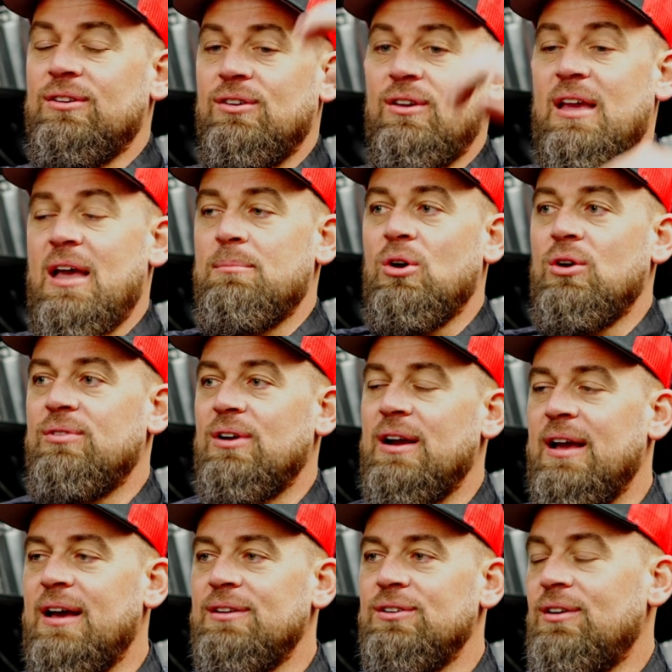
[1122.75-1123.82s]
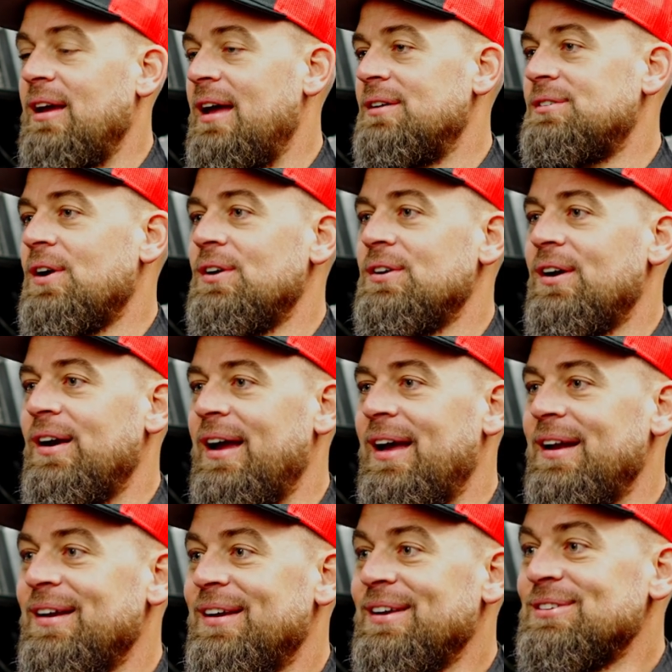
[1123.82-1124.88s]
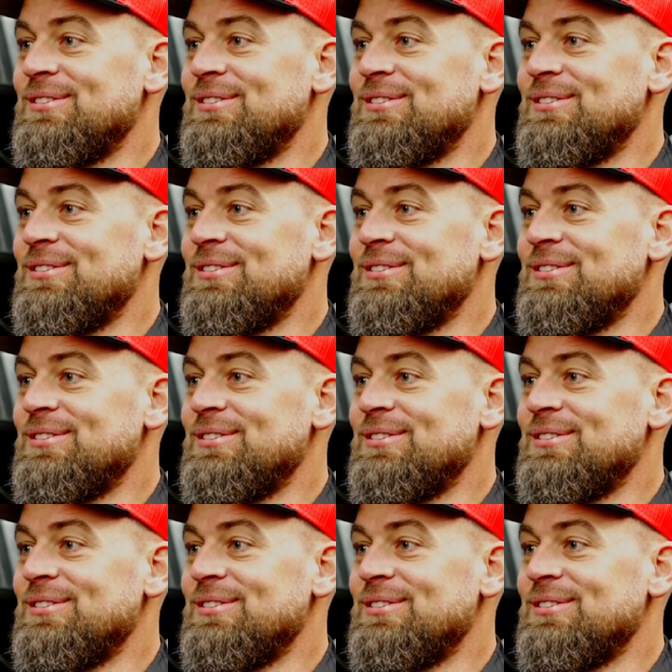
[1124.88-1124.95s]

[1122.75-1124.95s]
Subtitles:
You can't move your head. You can't turn your head.